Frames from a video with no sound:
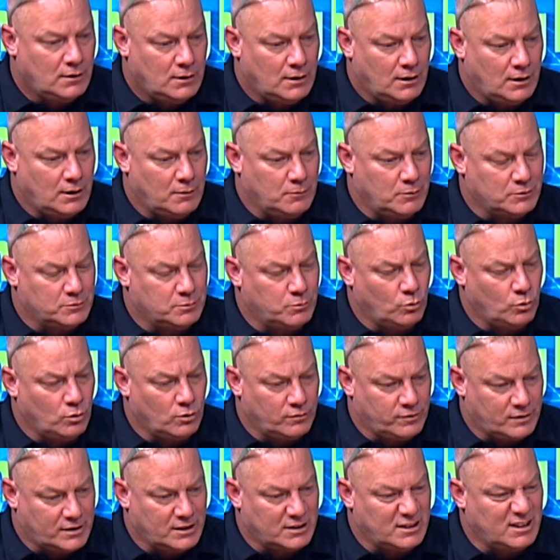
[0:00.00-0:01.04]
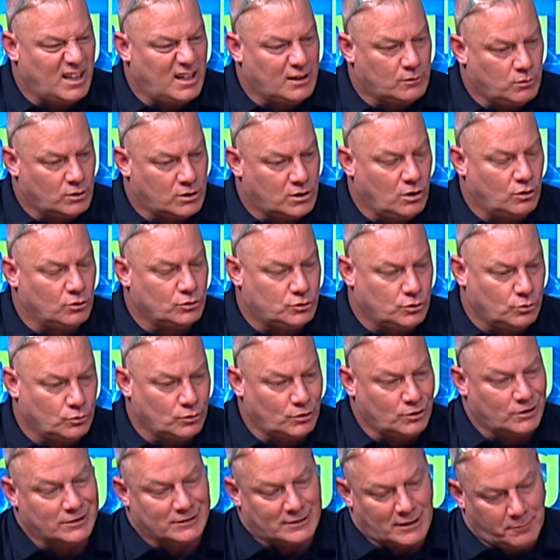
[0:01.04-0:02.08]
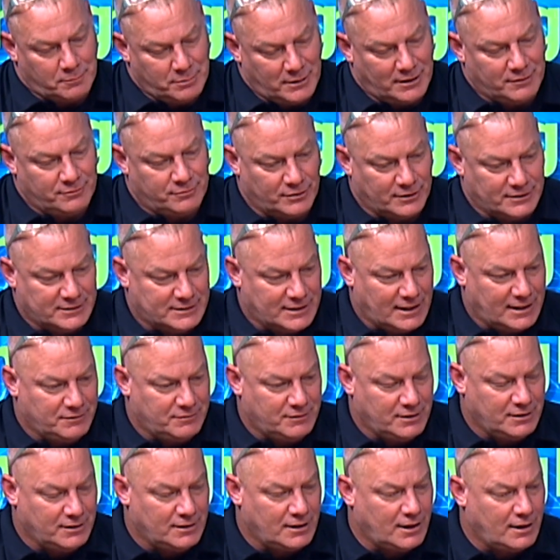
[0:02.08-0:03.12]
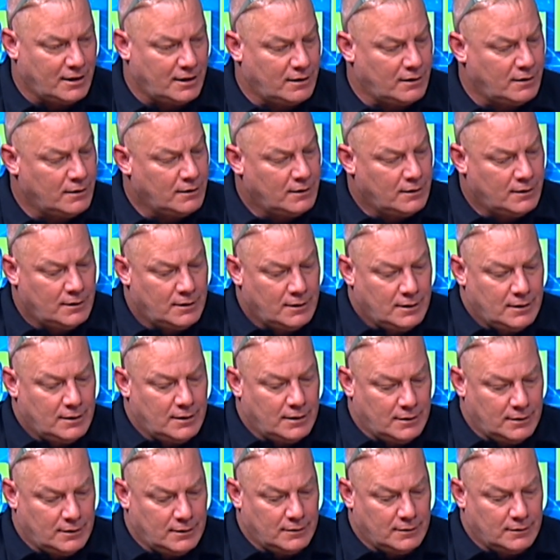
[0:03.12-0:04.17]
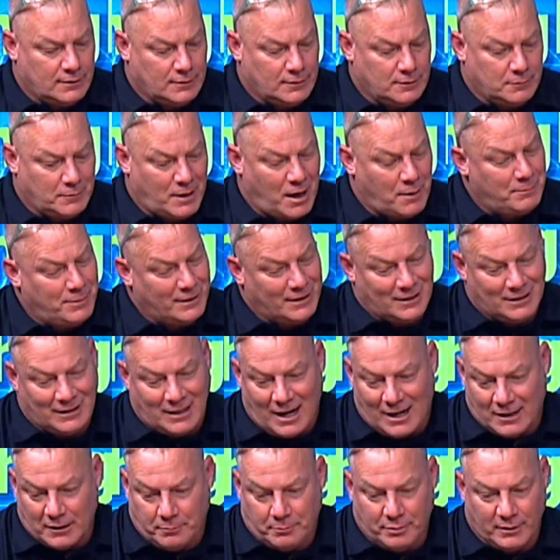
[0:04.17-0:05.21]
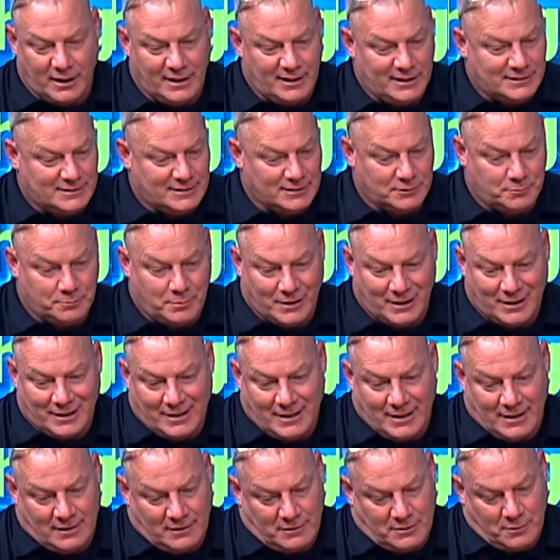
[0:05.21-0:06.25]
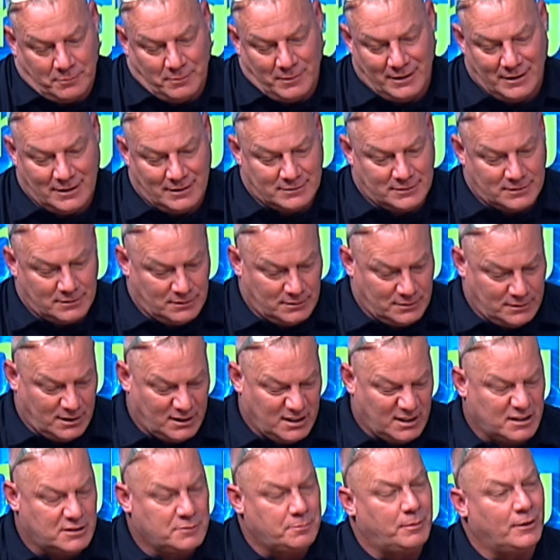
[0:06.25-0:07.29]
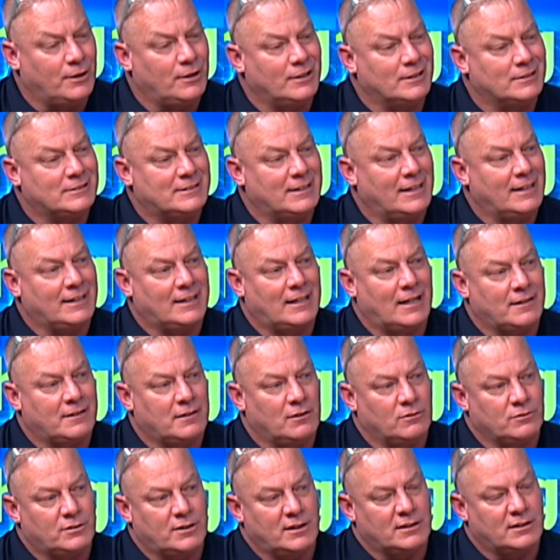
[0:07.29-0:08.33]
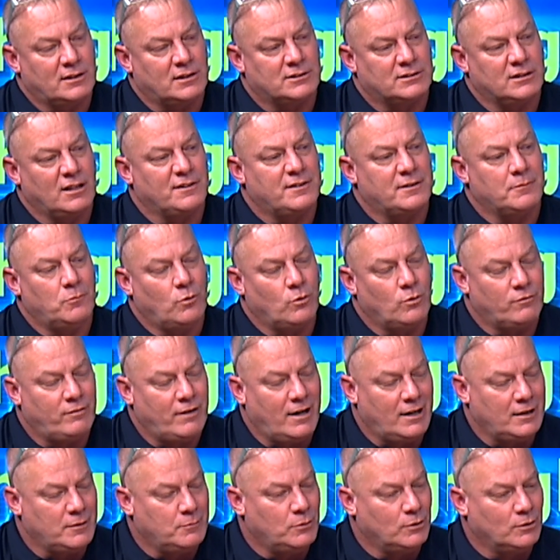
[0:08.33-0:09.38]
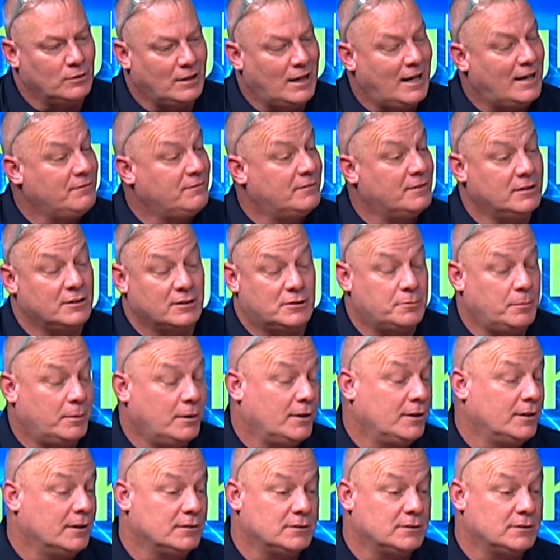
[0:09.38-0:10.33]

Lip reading: I was more of a connect with Coach Horner because I played free safety there. I've been a lot of places, but again, to me, it's an experience thing, and I don't think there's nothing more valuable in life than experience.